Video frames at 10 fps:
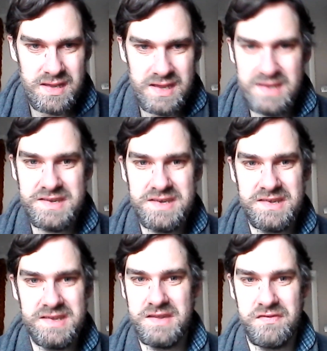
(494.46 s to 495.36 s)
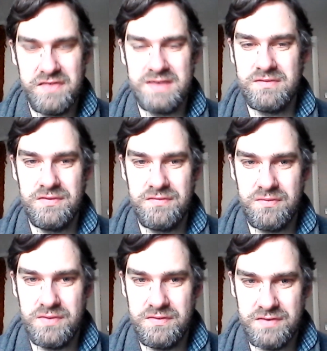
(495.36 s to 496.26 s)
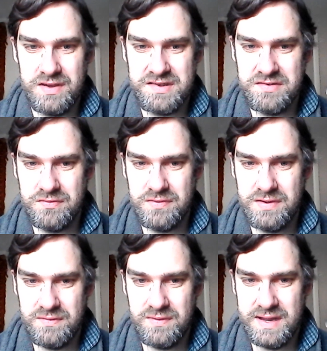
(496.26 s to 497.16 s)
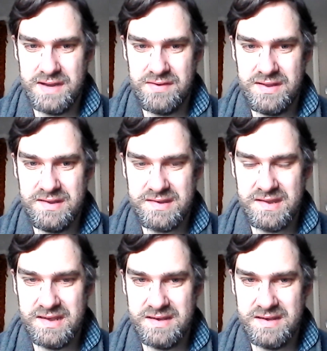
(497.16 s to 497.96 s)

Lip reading: it's just this thing with Russell where he's